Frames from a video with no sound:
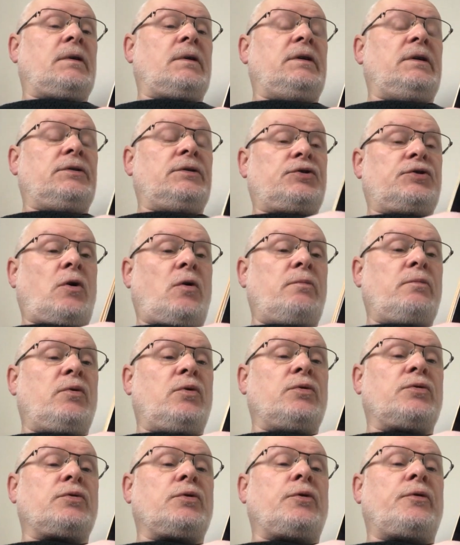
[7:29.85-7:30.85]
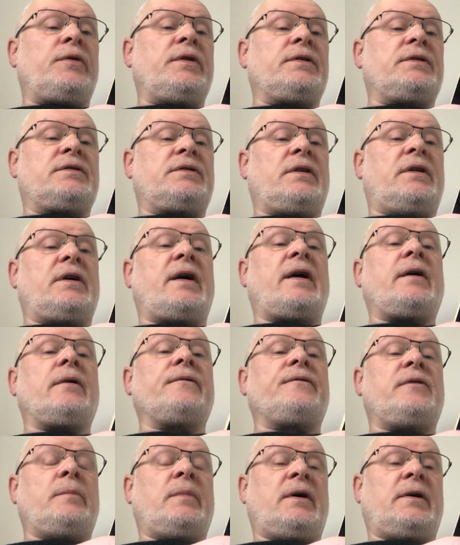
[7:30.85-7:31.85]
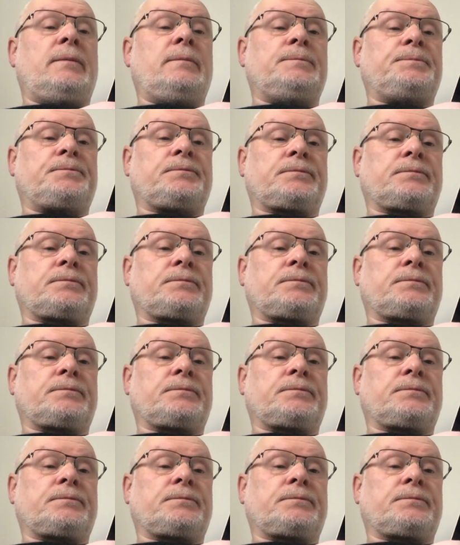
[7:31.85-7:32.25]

he has shown more courage than a healthy man